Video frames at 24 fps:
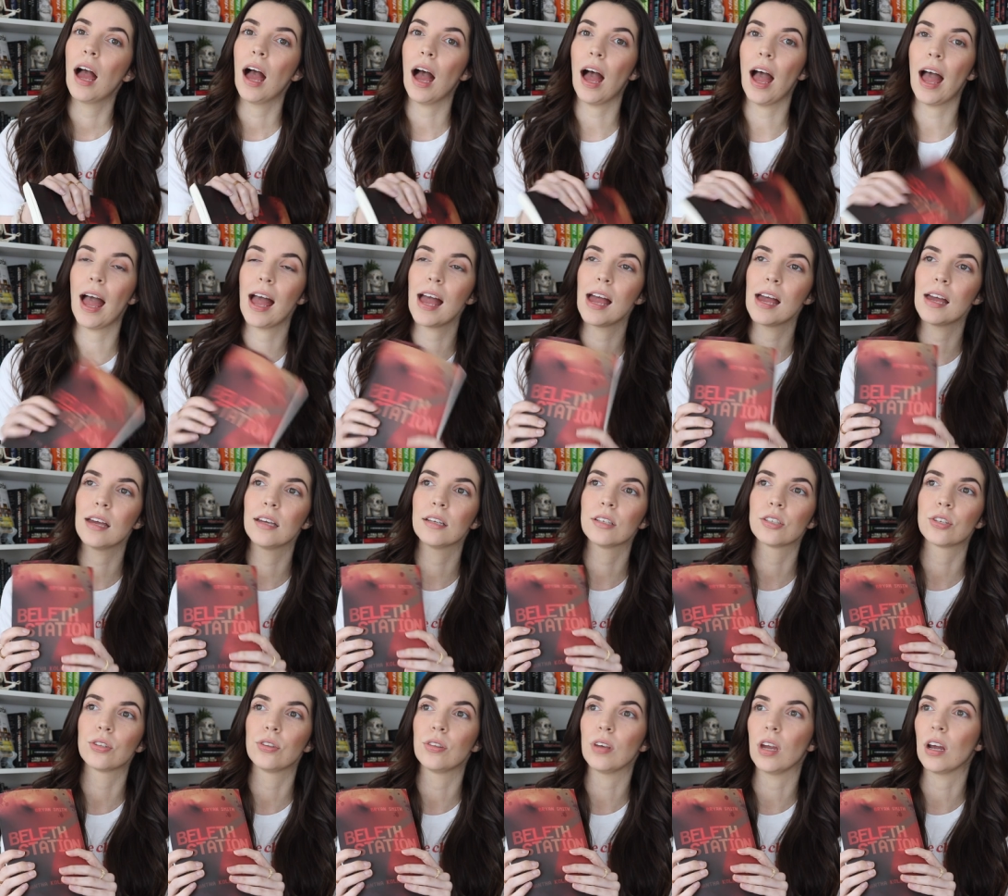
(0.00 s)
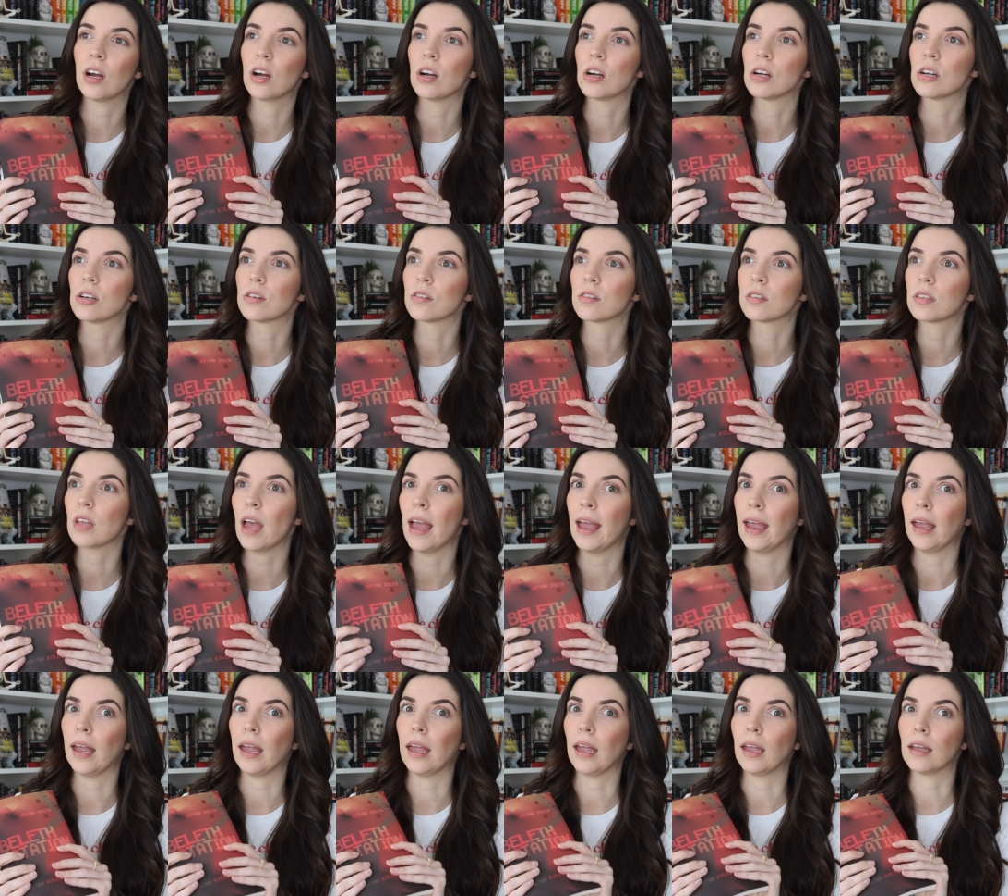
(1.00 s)
and there's
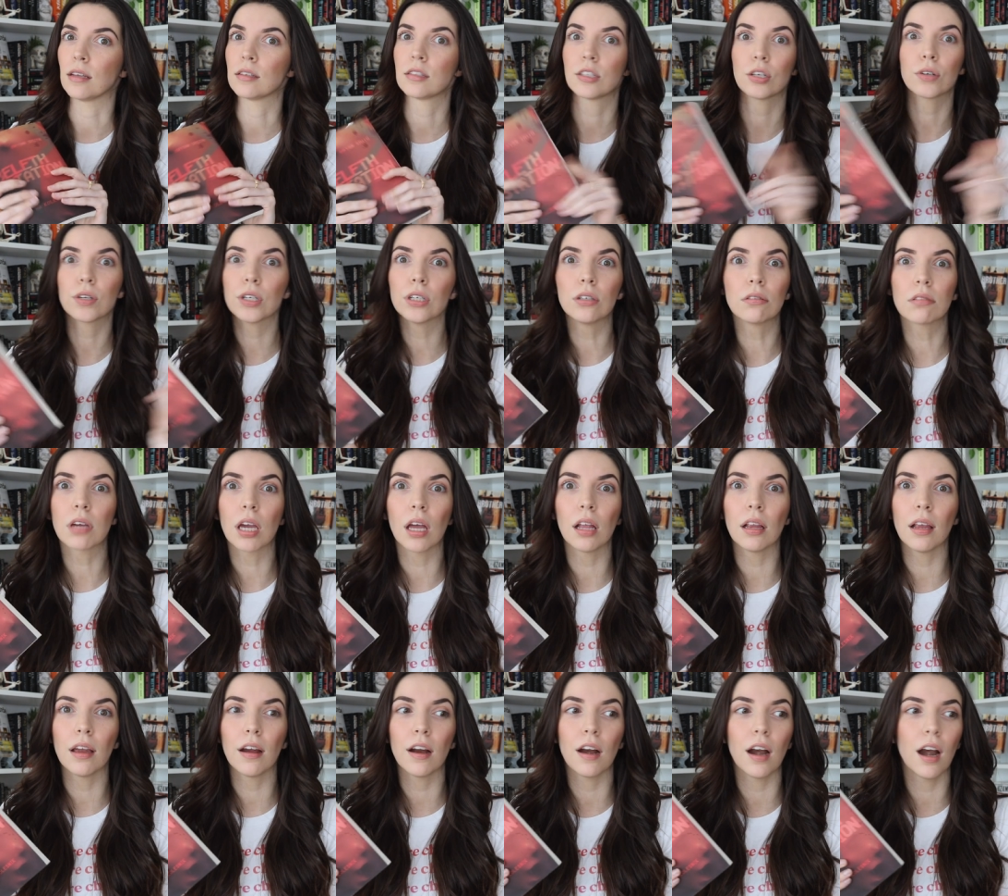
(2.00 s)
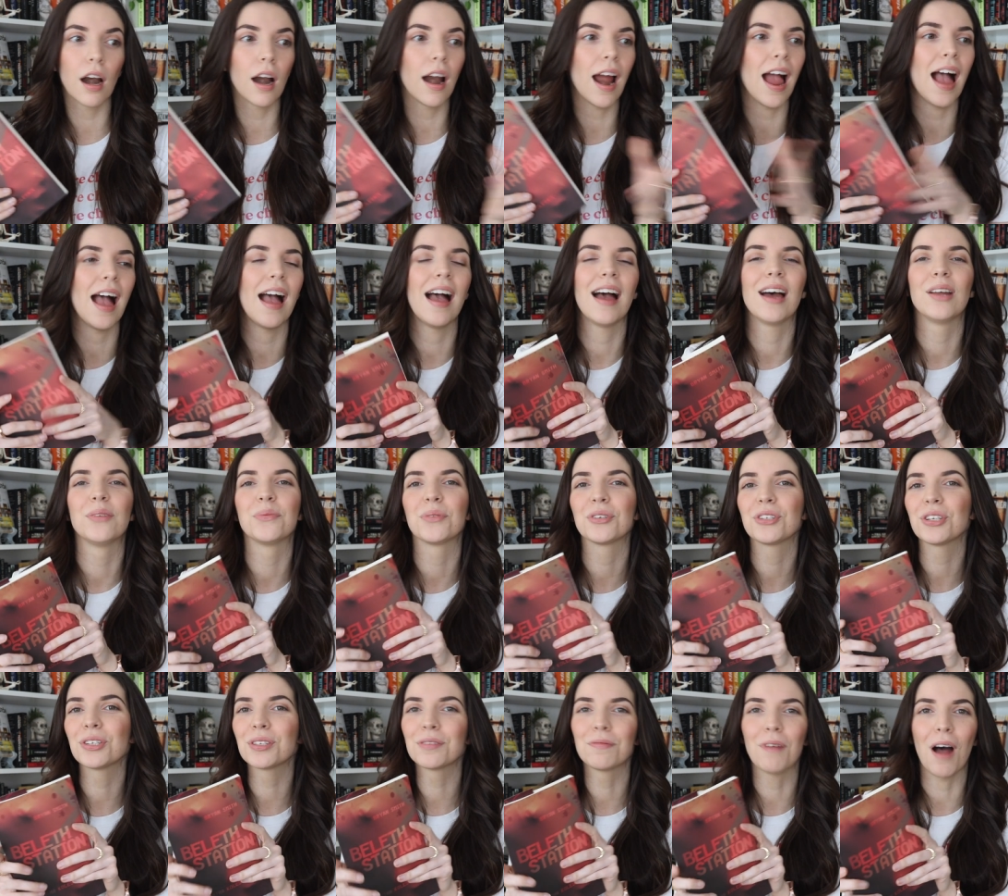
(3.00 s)
a serial killer, and we're
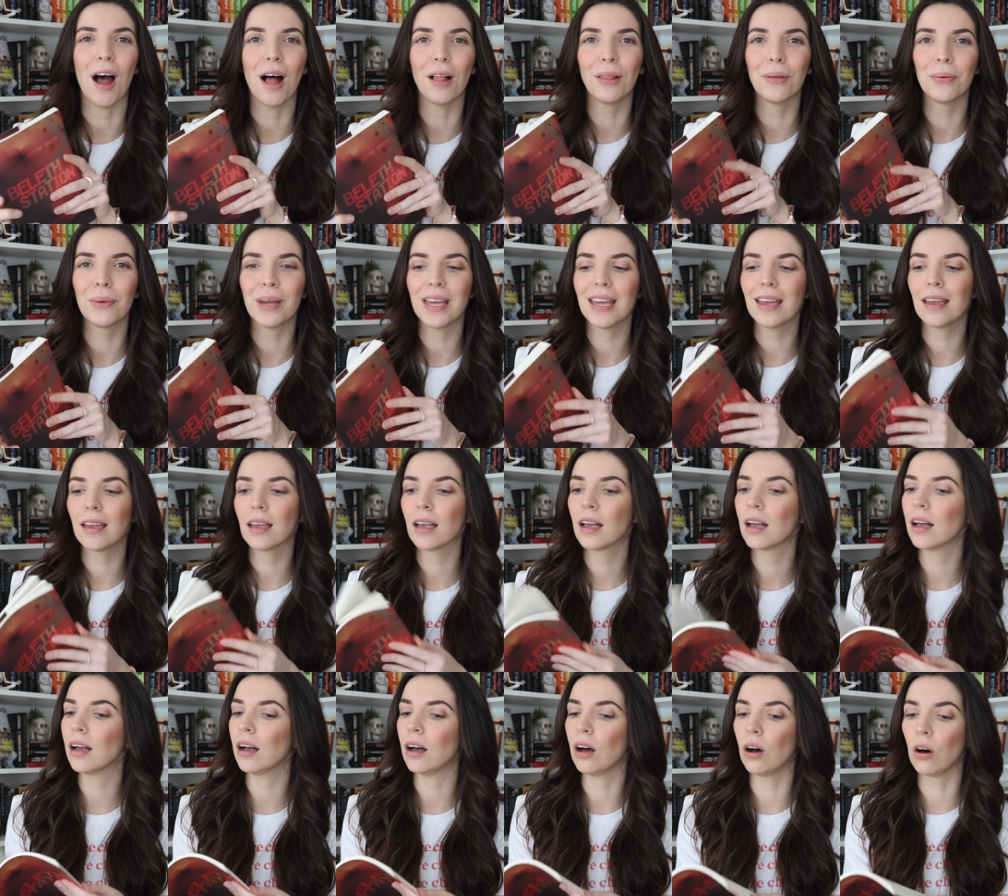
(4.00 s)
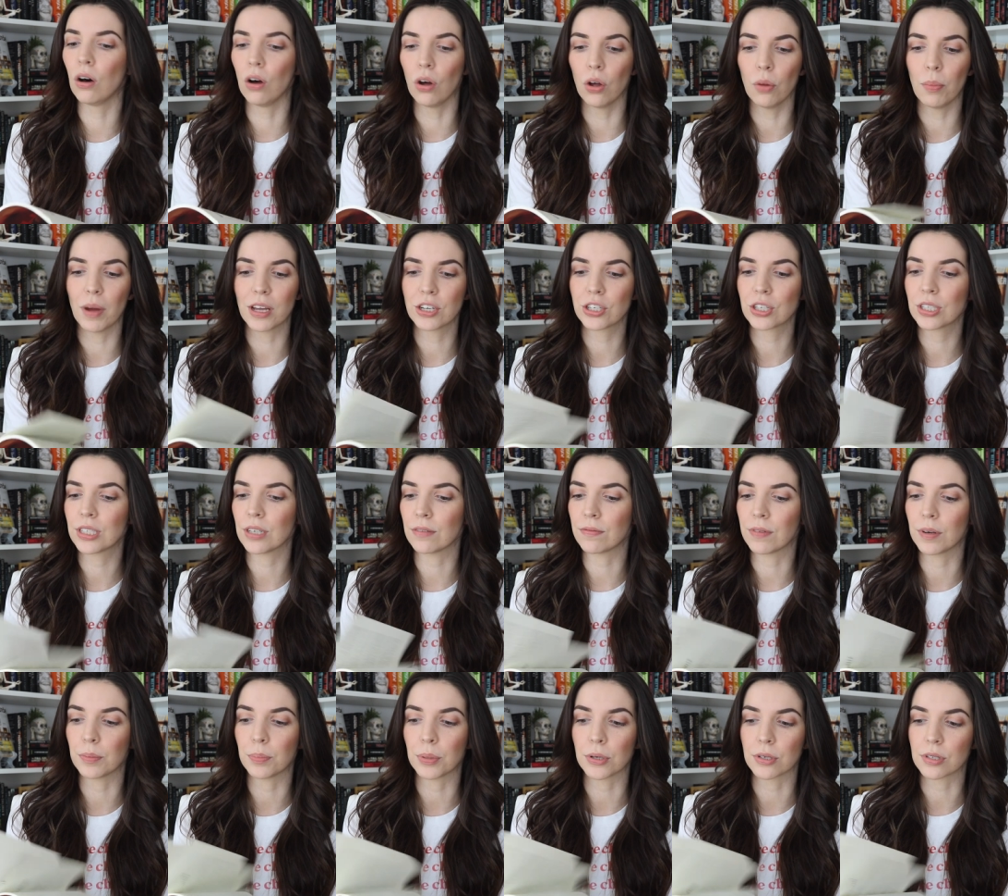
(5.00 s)
just following a whole bunch of
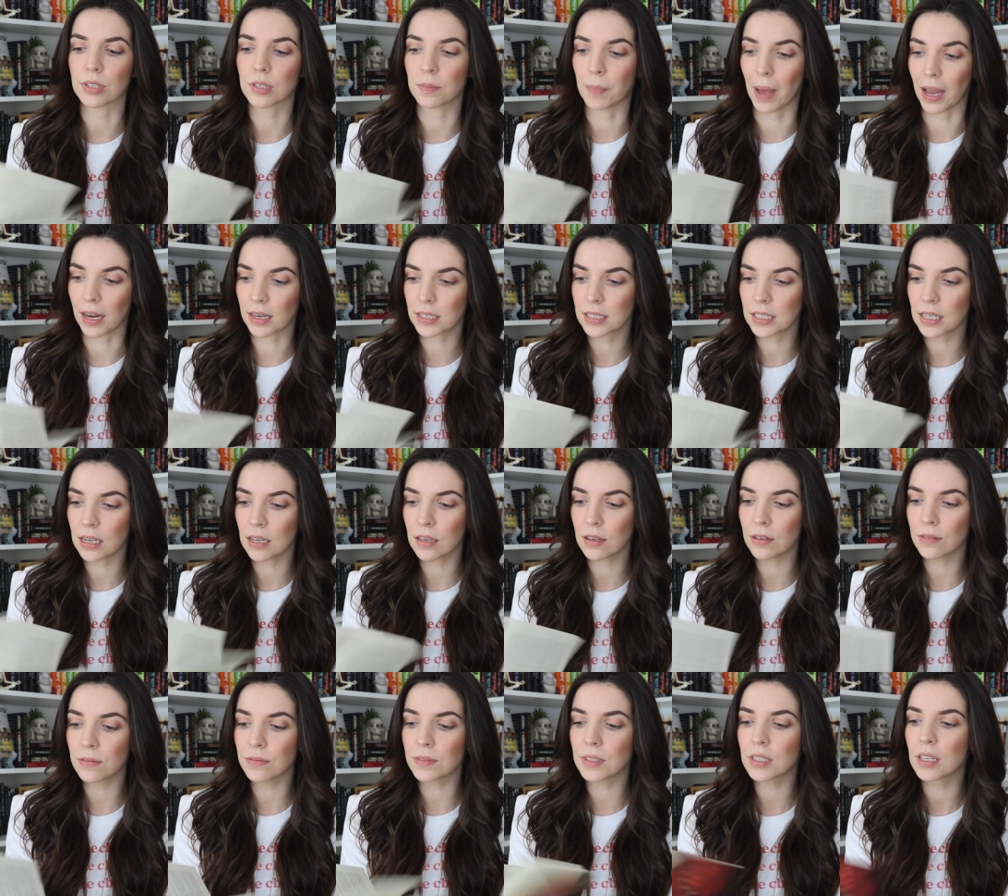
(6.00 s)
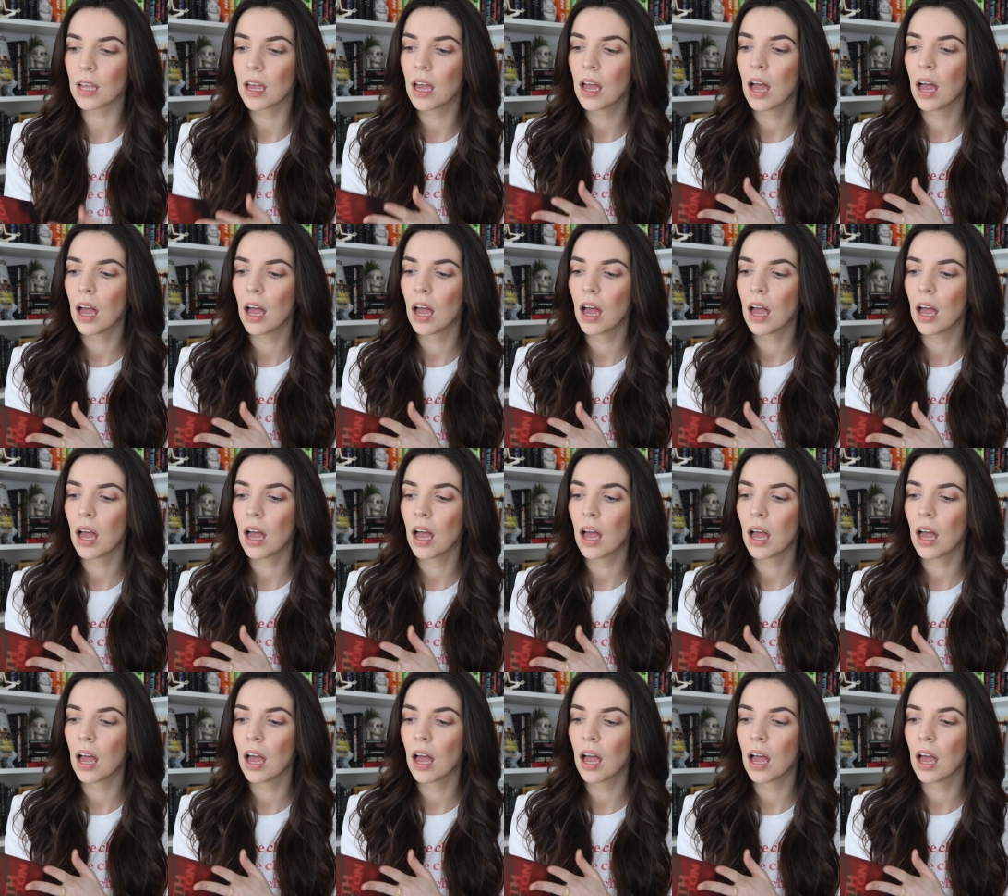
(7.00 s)
different perspectives.